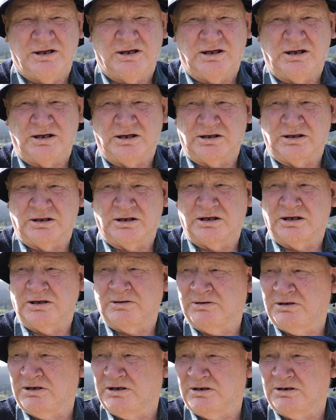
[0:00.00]
and
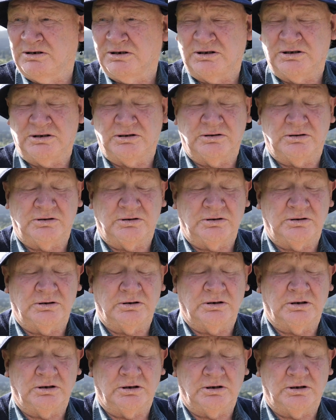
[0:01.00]
came down here,
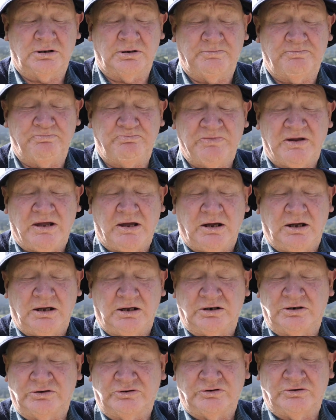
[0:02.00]
and
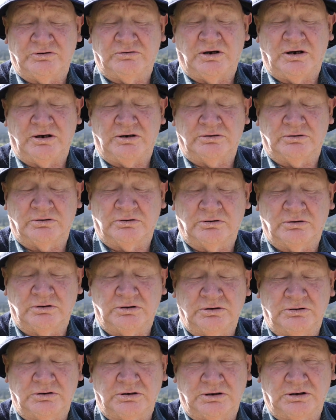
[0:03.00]
in
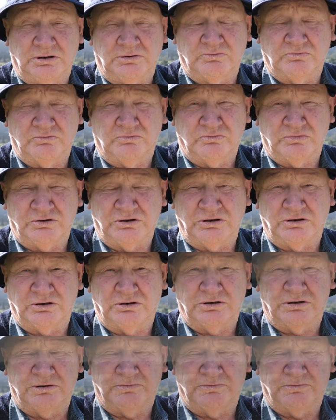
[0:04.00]
2009 we got